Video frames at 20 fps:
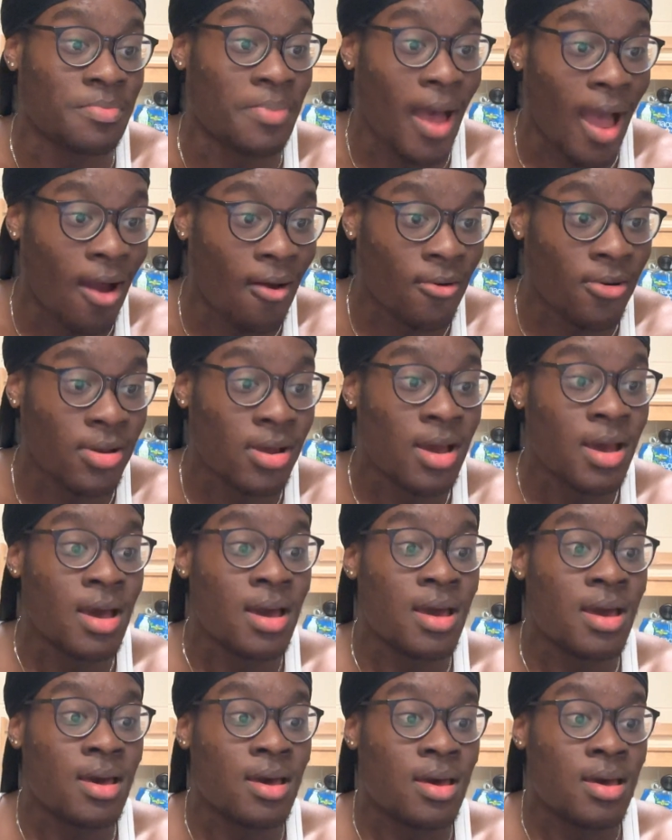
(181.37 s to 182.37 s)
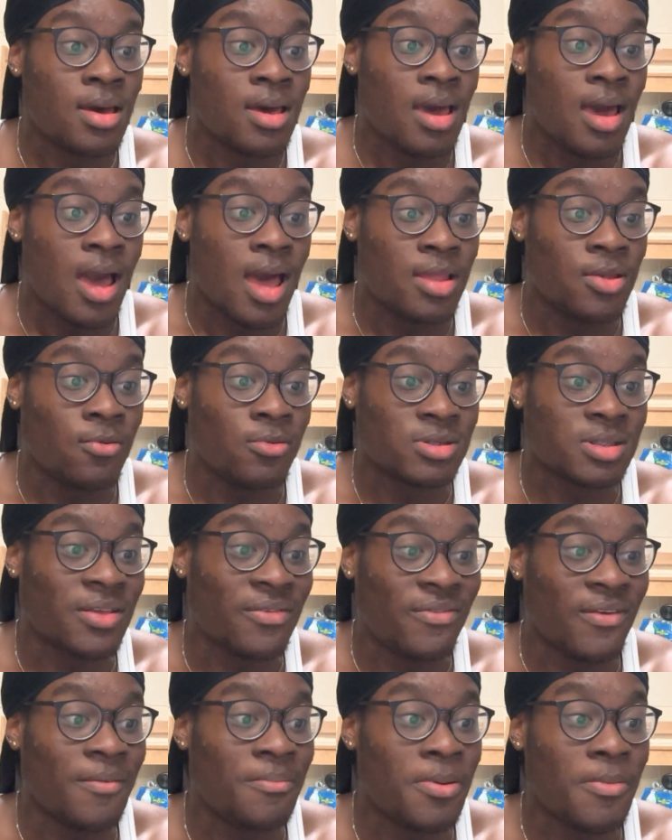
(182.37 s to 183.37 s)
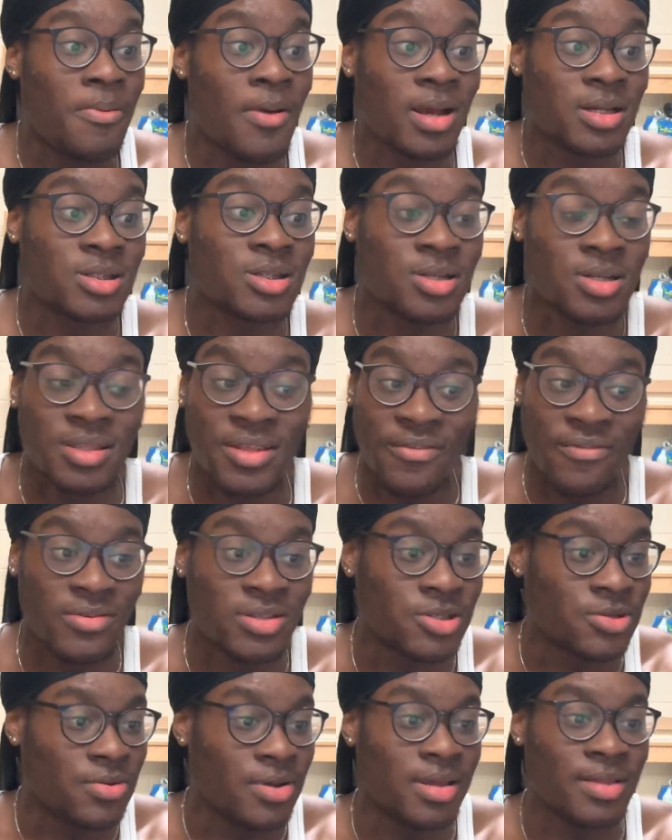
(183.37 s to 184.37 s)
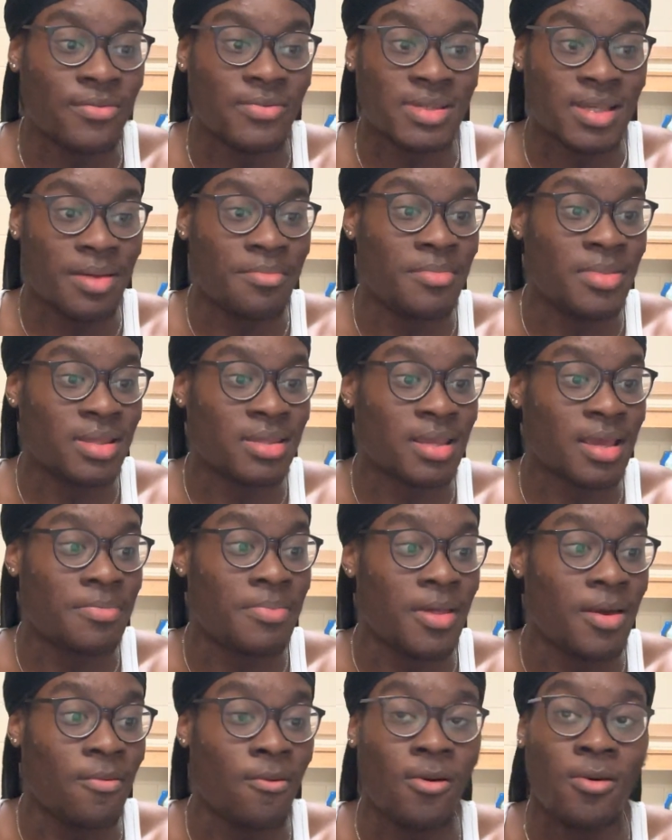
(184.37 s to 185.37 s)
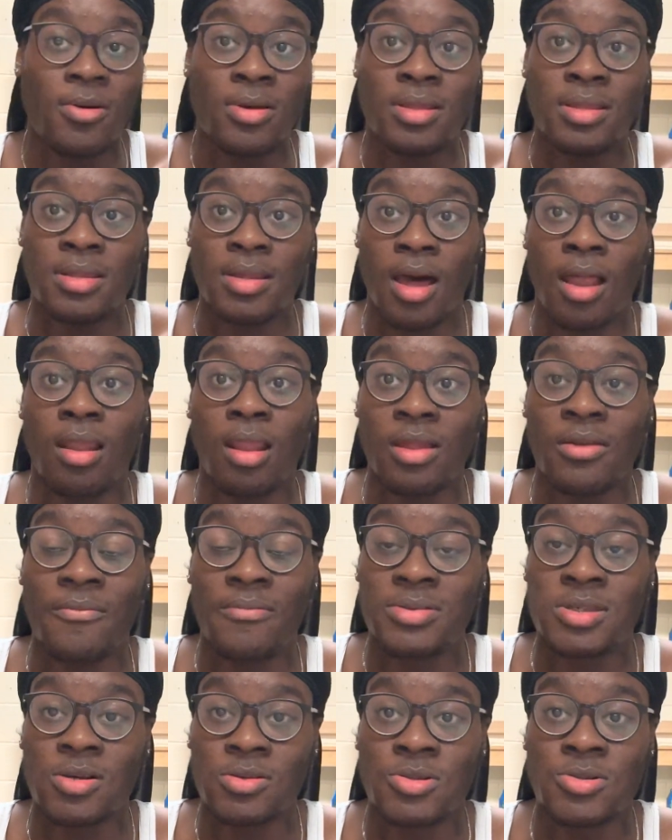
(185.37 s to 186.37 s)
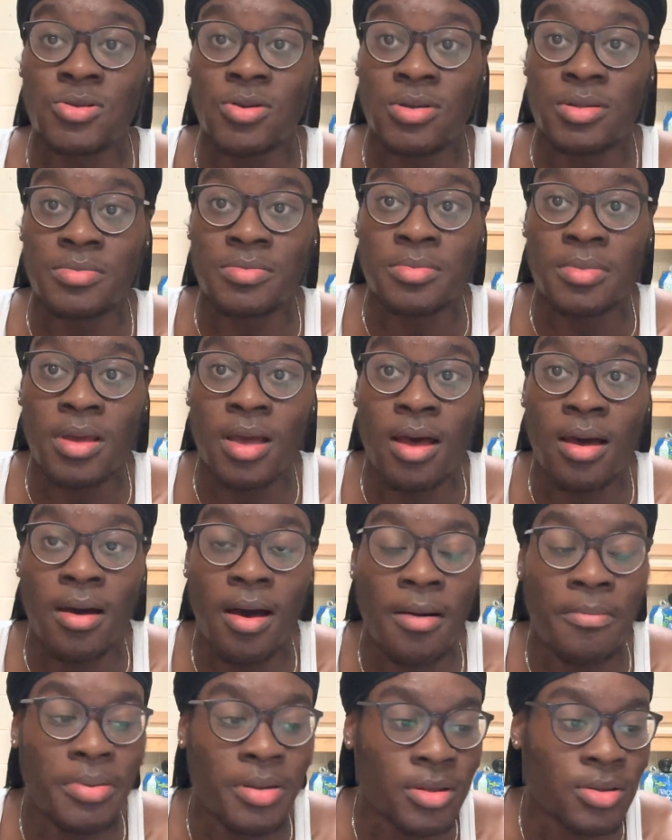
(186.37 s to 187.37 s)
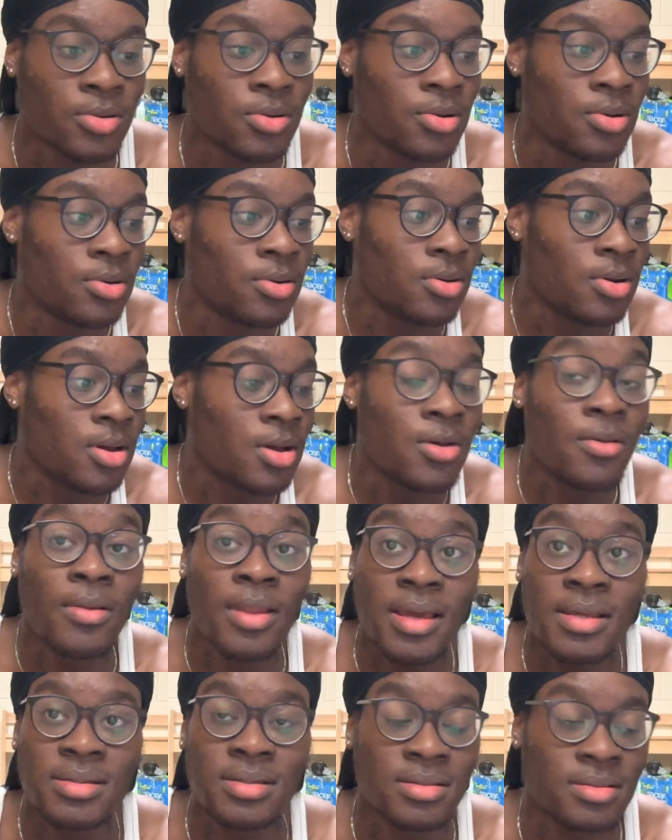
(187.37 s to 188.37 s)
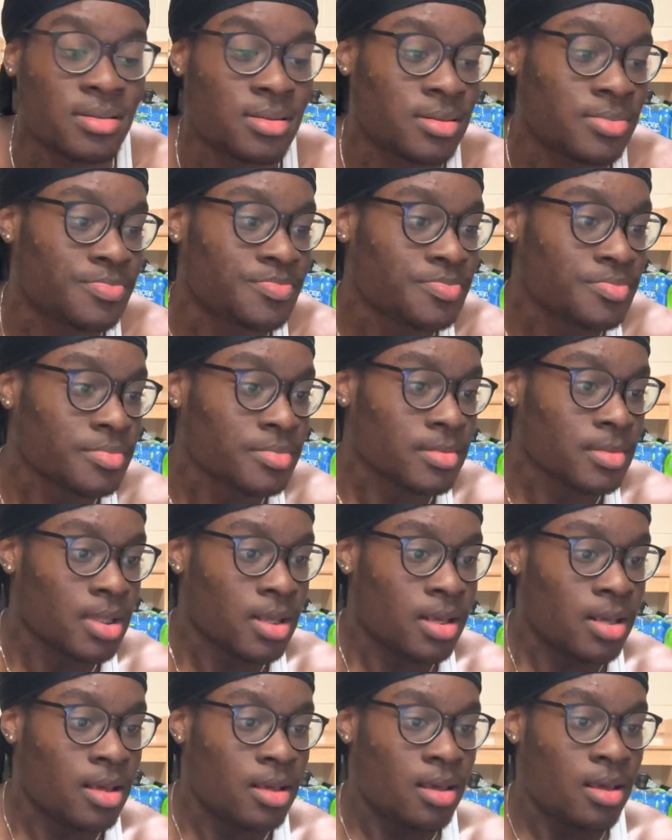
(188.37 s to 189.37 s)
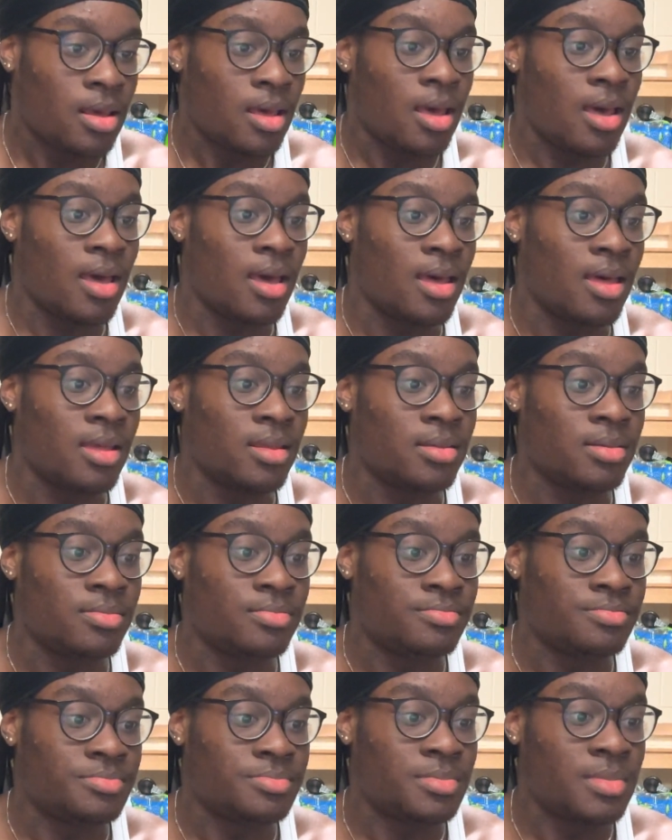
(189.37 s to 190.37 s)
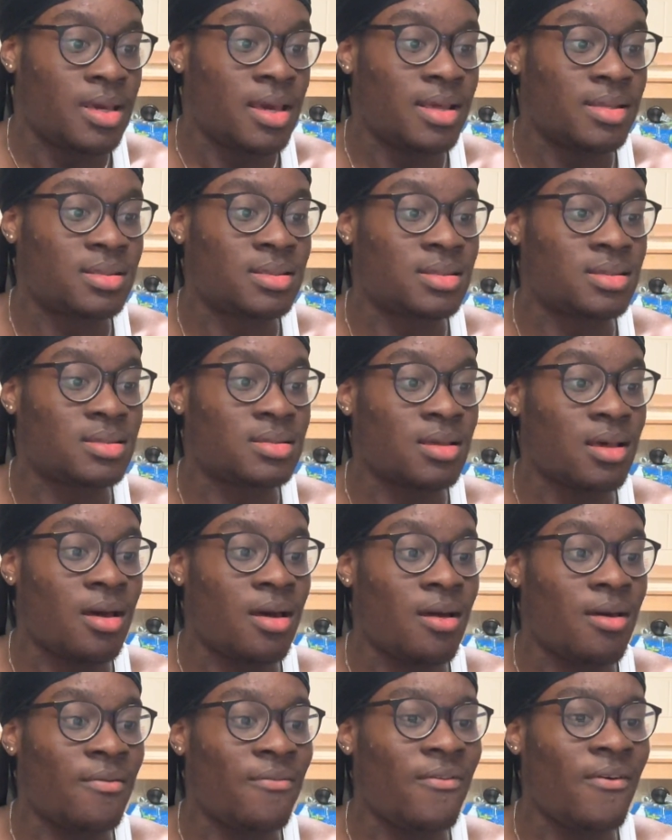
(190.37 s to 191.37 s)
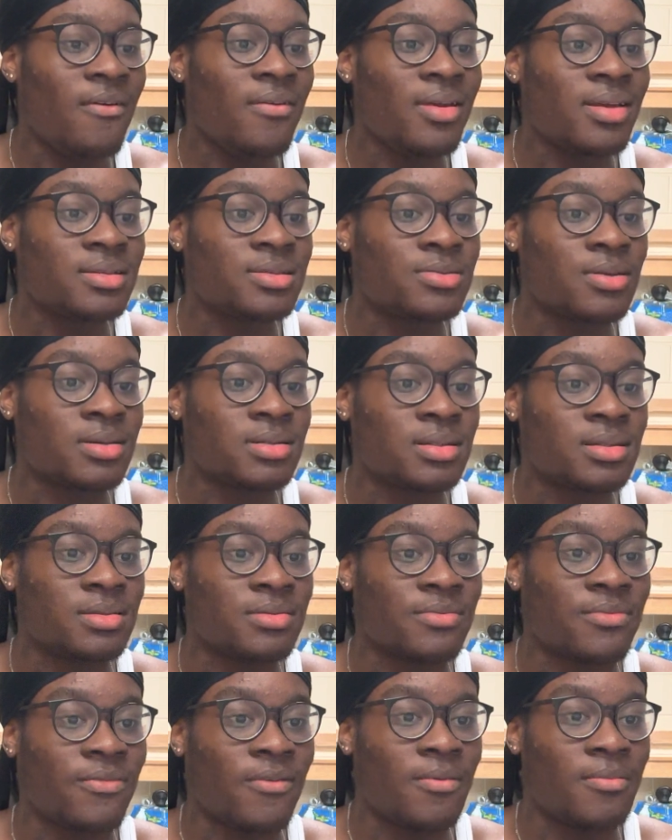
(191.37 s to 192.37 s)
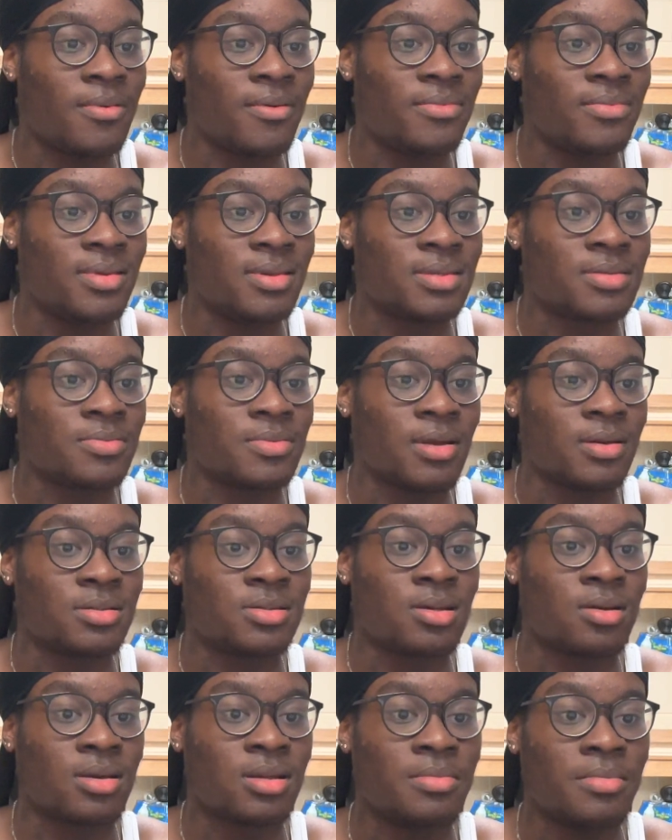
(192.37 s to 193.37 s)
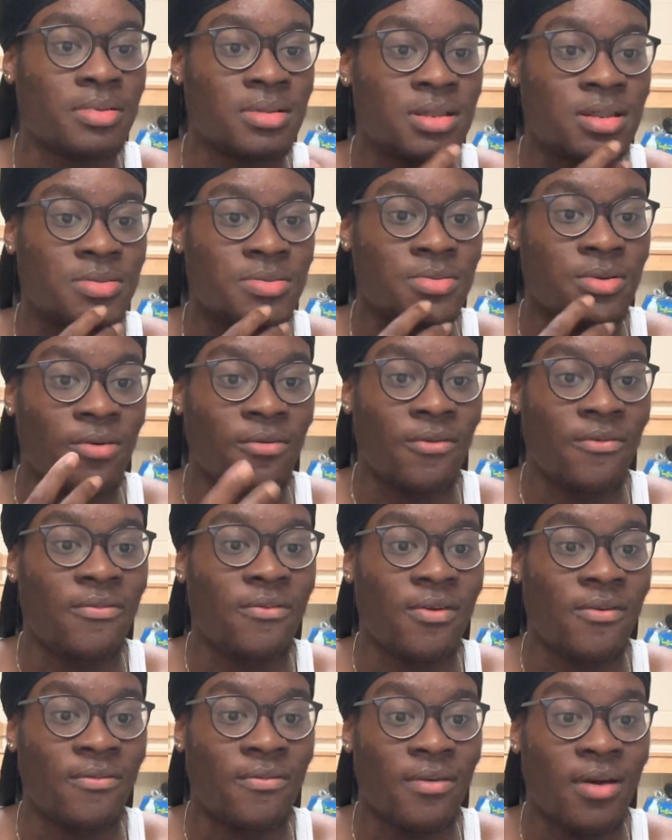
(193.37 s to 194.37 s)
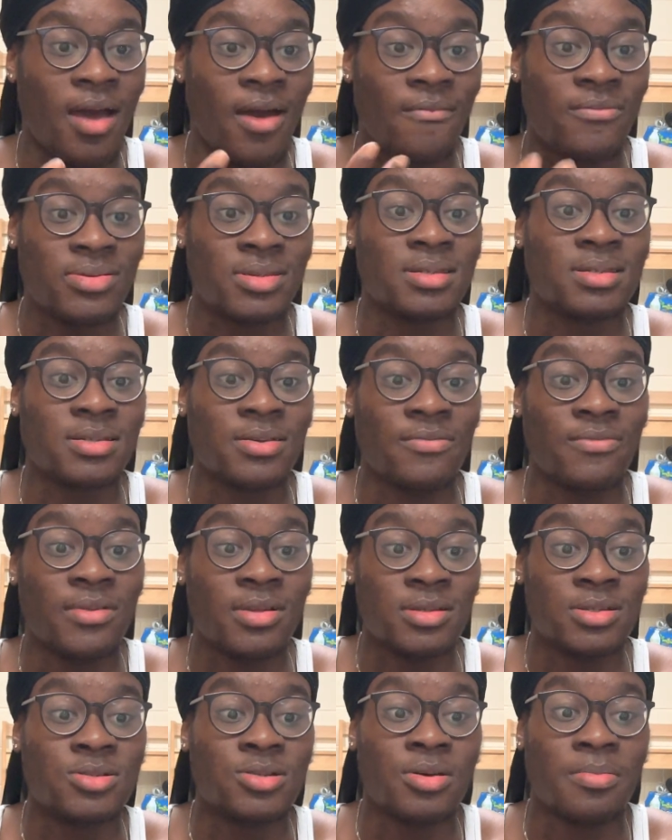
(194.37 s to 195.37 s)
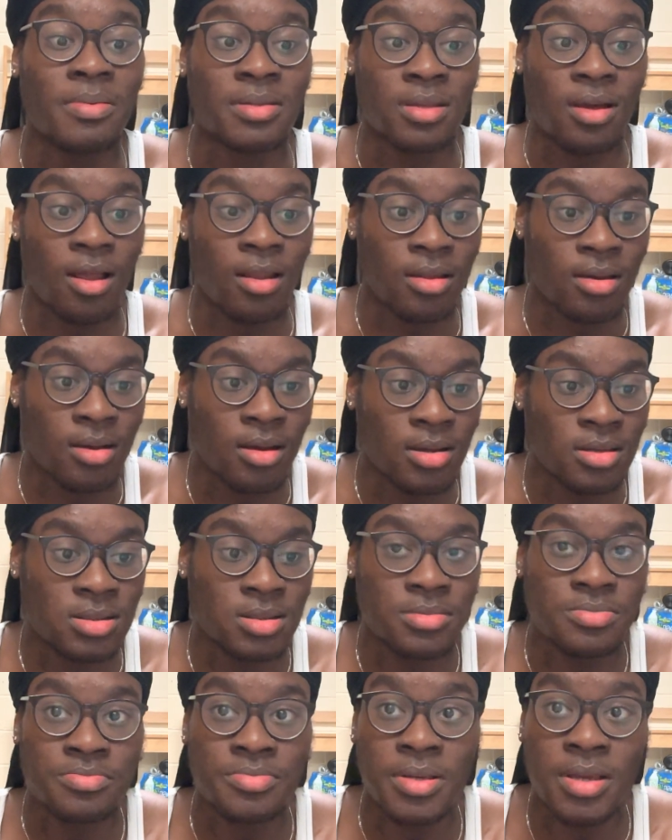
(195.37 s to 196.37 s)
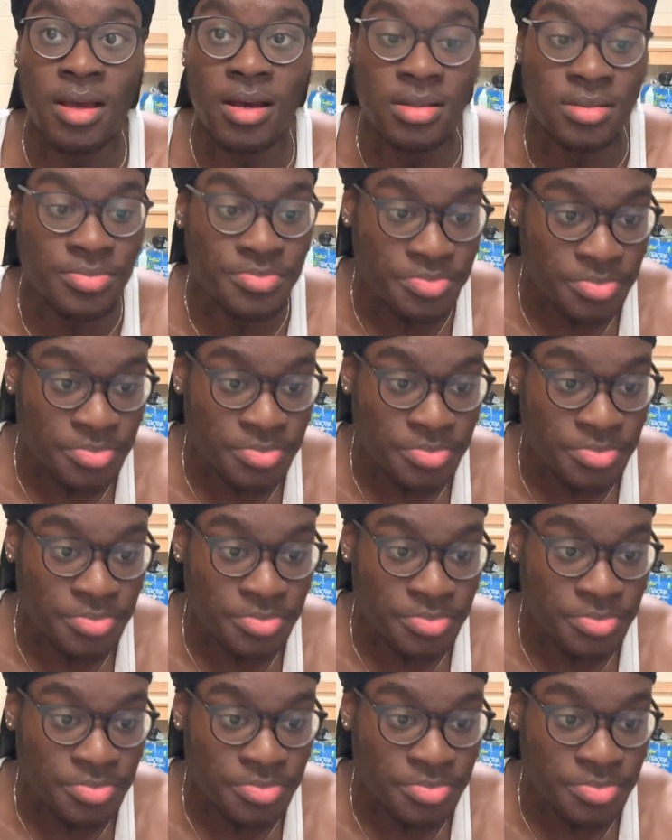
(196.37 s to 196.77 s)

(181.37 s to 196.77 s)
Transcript: power, and also fear, oppression, indifference, greed, resentment can play a role in a lot of social and political relations. And it's a very interesting form of this when I was talking about this with the overview of emphasis of literature about the Holocaust, because